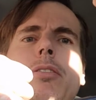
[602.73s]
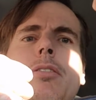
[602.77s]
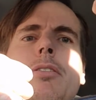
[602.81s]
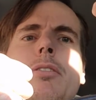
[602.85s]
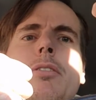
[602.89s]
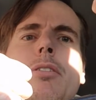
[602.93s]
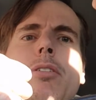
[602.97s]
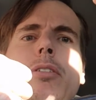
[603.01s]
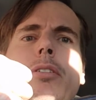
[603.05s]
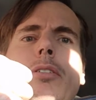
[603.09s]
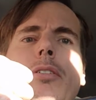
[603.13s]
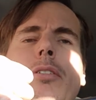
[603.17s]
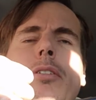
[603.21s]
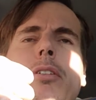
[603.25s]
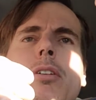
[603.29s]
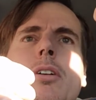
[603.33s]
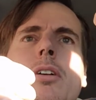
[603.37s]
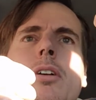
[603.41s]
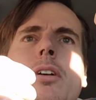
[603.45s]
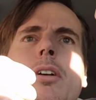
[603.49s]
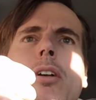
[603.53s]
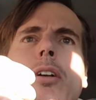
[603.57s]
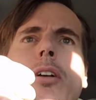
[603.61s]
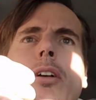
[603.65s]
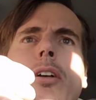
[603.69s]
the
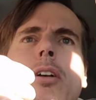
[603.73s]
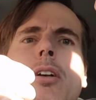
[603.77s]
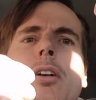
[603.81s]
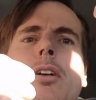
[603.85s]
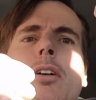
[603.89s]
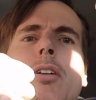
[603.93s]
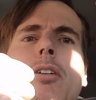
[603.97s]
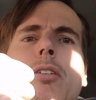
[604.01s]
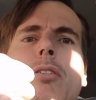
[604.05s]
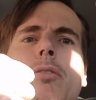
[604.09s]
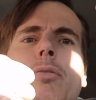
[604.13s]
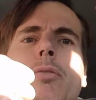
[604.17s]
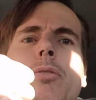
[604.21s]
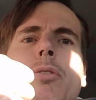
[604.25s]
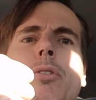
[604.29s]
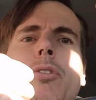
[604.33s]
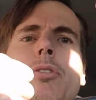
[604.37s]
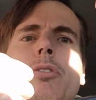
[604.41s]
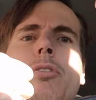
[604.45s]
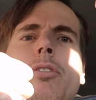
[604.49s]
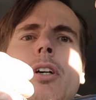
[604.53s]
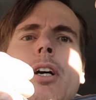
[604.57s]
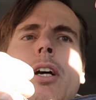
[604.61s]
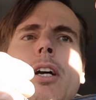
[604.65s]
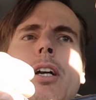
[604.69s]

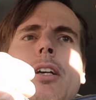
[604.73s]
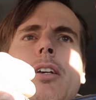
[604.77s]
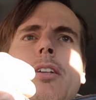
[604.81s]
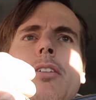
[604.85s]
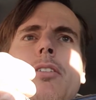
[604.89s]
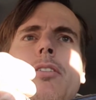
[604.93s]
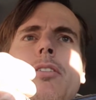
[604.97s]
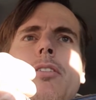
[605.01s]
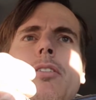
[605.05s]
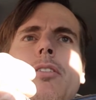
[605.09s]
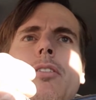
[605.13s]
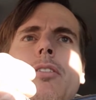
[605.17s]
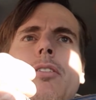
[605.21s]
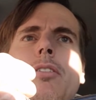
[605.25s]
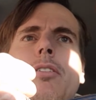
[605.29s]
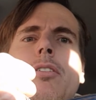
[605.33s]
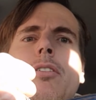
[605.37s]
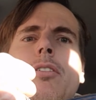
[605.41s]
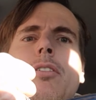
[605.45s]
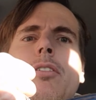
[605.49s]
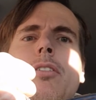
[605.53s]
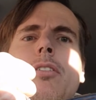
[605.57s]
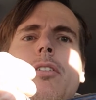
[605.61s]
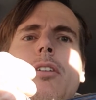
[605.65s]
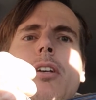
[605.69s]
front tires,
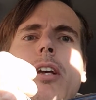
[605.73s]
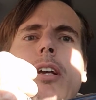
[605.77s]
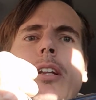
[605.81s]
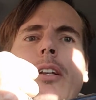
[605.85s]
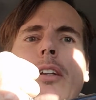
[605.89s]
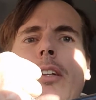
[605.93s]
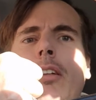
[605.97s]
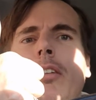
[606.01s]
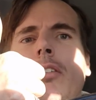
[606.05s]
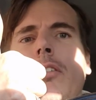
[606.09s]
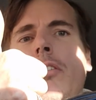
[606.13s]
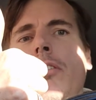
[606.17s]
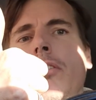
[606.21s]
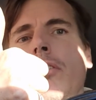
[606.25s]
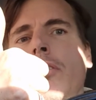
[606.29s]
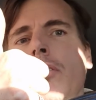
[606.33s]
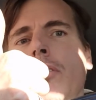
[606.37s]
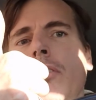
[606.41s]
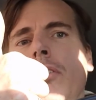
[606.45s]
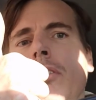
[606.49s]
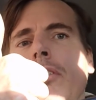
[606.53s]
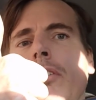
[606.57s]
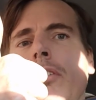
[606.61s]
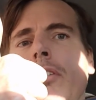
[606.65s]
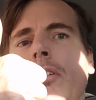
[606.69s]
and that is
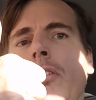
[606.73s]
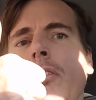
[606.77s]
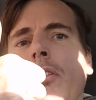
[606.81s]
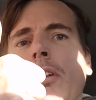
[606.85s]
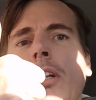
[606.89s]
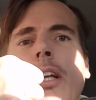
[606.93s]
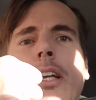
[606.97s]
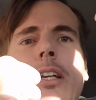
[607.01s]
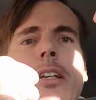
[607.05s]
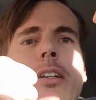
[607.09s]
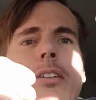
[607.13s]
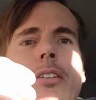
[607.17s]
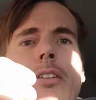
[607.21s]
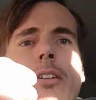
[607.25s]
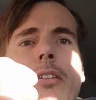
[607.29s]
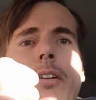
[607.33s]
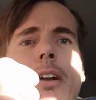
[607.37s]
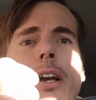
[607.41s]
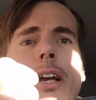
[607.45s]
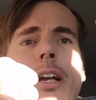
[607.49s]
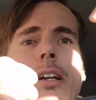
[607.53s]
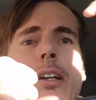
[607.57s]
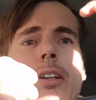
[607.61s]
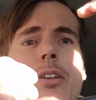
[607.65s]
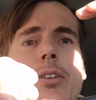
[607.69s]
located
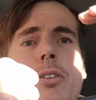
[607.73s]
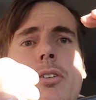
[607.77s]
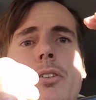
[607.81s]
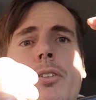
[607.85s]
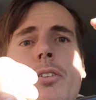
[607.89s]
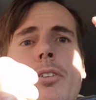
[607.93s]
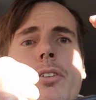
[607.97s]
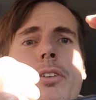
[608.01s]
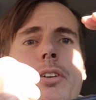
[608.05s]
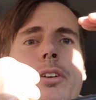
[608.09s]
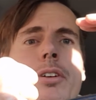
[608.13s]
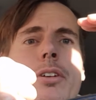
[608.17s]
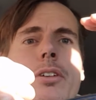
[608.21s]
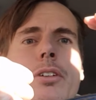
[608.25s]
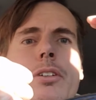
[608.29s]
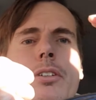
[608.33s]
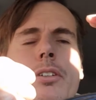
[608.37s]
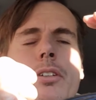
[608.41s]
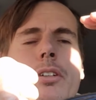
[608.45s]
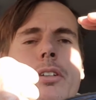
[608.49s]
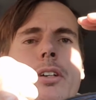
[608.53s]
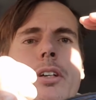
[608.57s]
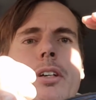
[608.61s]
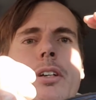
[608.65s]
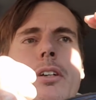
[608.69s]
directly under
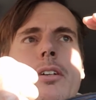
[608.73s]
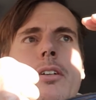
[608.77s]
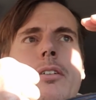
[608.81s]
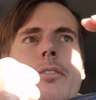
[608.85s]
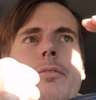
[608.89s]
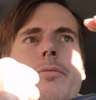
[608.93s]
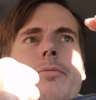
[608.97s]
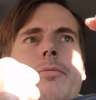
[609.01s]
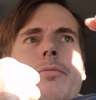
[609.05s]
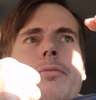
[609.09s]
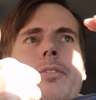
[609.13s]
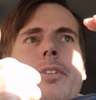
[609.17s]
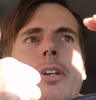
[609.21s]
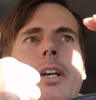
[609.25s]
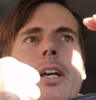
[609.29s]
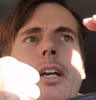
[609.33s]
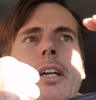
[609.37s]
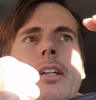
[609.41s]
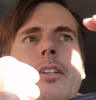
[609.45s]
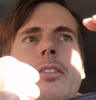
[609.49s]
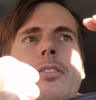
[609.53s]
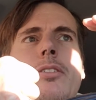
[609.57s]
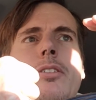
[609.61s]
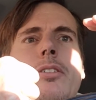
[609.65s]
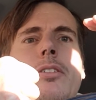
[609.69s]
the
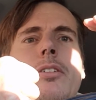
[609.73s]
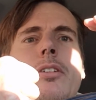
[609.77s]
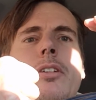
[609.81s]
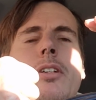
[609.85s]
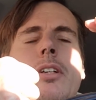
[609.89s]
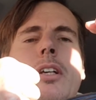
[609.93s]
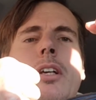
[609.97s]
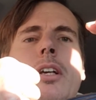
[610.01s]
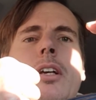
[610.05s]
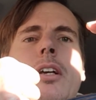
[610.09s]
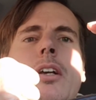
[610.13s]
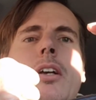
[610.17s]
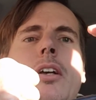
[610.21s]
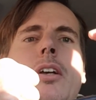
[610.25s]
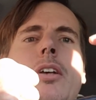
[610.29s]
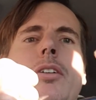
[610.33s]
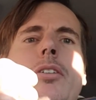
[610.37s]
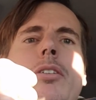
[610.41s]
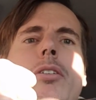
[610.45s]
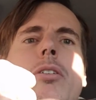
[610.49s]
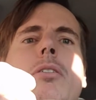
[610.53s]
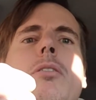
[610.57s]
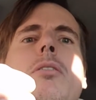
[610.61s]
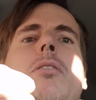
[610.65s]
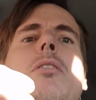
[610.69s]
engine.
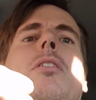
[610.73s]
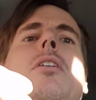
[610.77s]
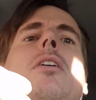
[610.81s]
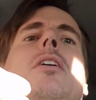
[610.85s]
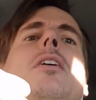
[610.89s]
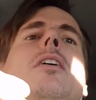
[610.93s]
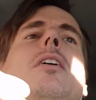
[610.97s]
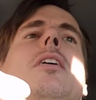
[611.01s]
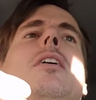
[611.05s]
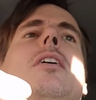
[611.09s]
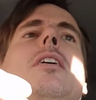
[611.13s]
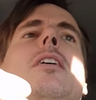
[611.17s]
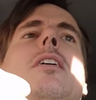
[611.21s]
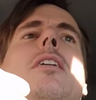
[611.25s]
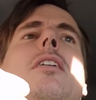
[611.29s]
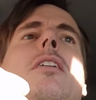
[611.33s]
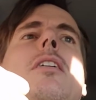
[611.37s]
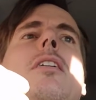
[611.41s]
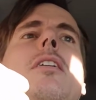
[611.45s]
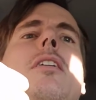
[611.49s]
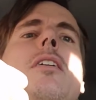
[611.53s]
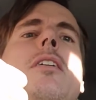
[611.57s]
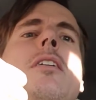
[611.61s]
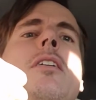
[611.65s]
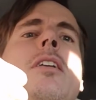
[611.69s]
So
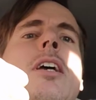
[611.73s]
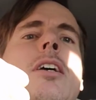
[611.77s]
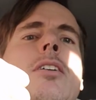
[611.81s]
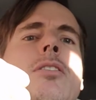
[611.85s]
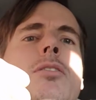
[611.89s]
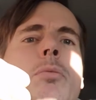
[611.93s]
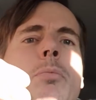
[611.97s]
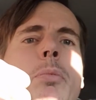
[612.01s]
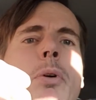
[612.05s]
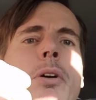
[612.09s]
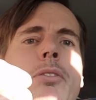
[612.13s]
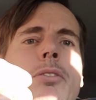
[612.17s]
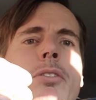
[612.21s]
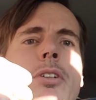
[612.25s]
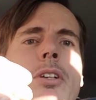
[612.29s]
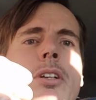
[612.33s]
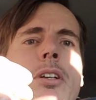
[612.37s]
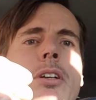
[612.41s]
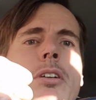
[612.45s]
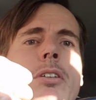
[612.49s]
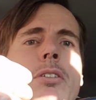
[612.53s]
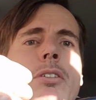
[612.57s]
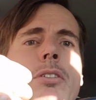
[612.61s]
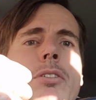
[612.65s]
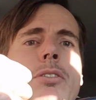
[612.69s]
next to
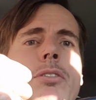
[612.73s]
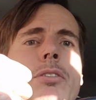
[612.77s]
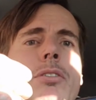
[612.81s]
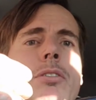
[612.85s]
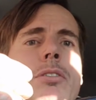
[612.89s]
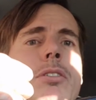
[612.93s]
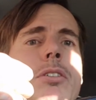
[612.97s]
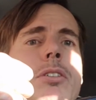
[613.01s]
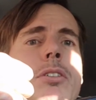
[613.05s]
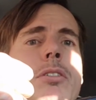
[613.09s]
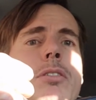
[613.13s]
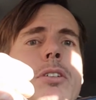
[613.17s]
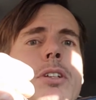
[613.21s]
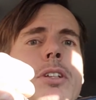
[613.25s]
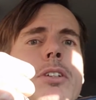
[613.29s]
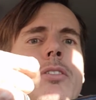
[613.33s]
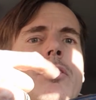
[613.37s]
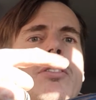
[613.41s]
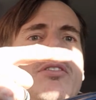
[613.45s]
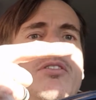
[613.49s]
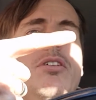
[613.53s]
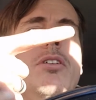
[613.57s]
parasitic loss decrease, you